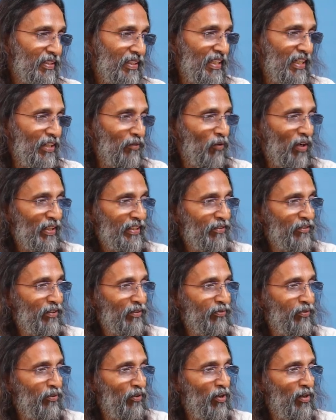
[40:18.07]
In whatever
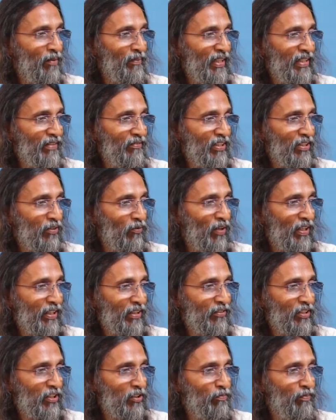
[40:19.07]
form and with
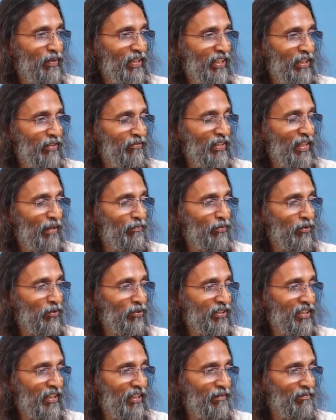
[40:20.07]
whatever spirit we
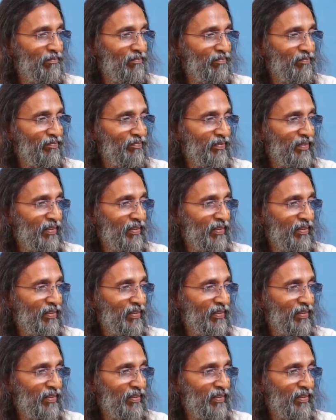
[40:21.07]
approach him,